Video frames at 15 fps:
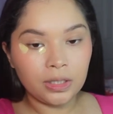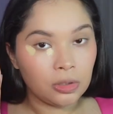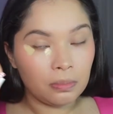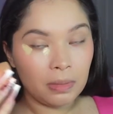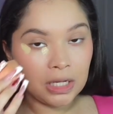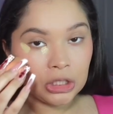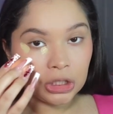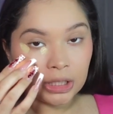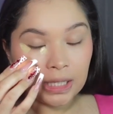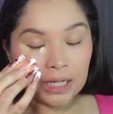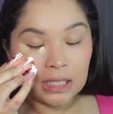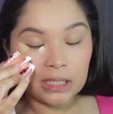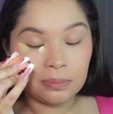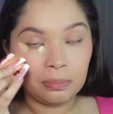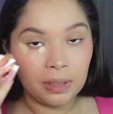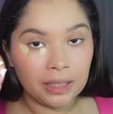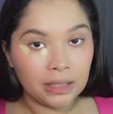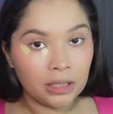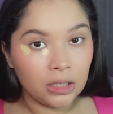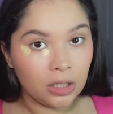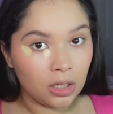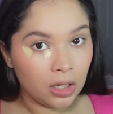to make sure that it's
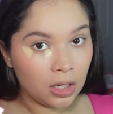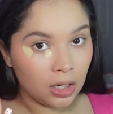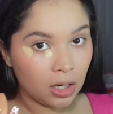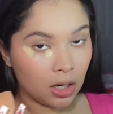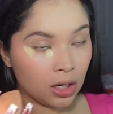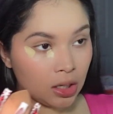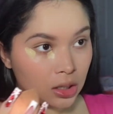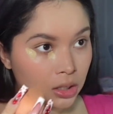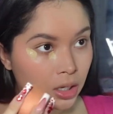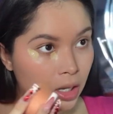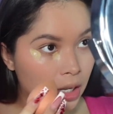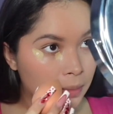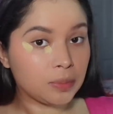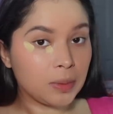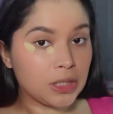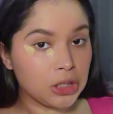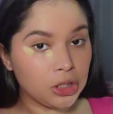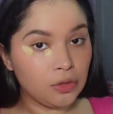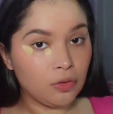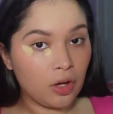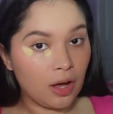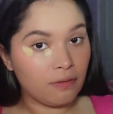blended good. Look up,
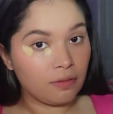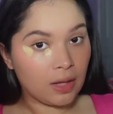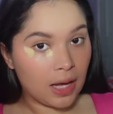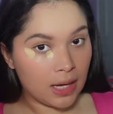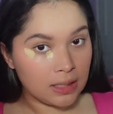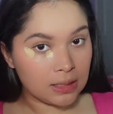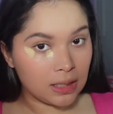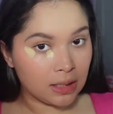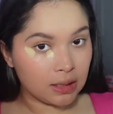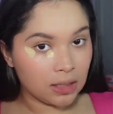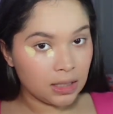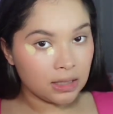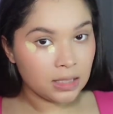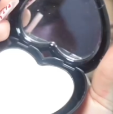especially if you have lines like this.